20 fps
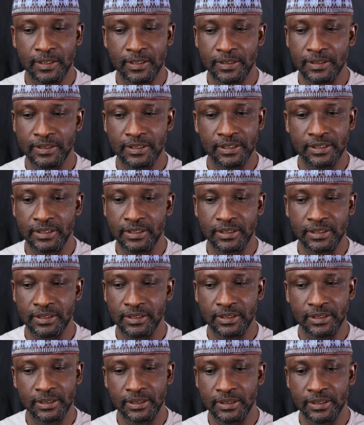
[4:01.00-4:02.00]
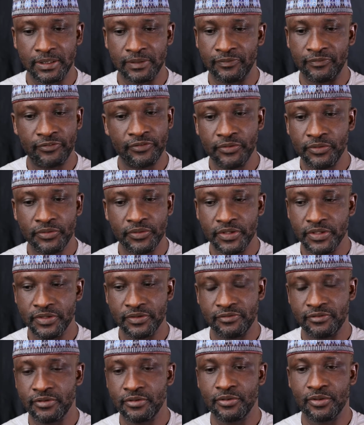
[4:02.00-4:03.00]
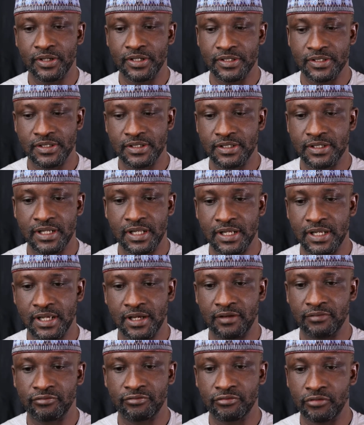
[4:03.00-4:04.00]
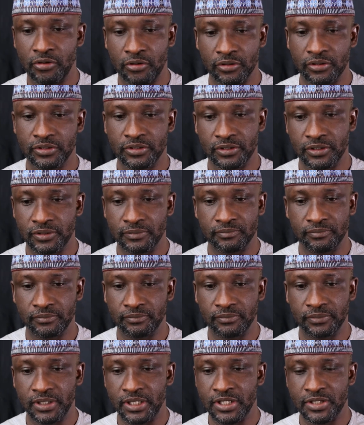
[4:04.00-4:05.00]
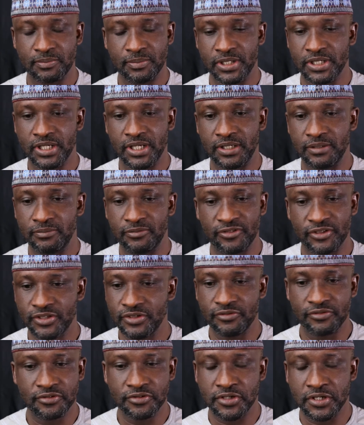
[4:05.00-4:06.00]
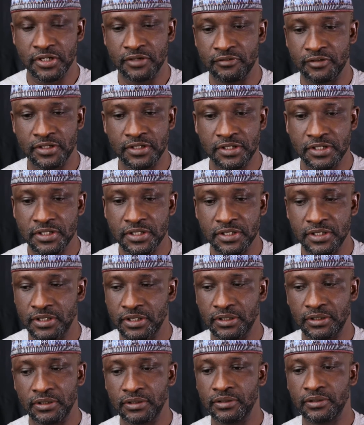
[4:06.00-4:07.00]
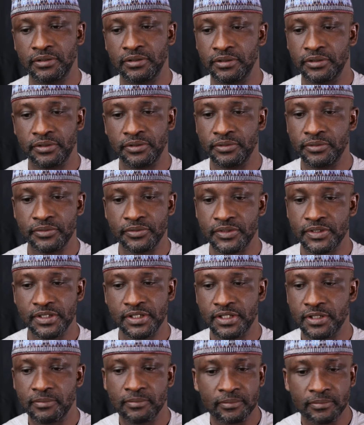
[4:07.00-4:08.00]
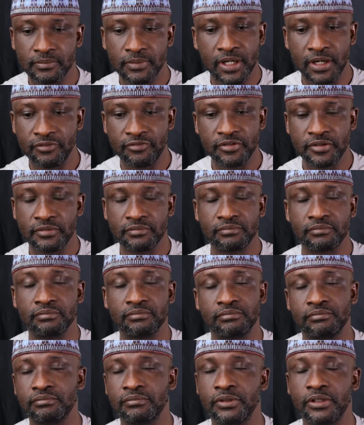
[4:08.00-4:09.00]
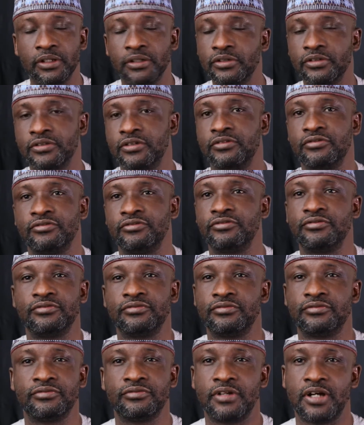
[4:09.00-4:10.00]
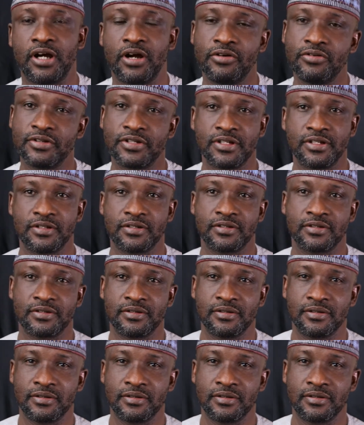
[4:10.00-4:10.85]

The few individuals that have worked, especially civil servants, you see them having a lot of houses.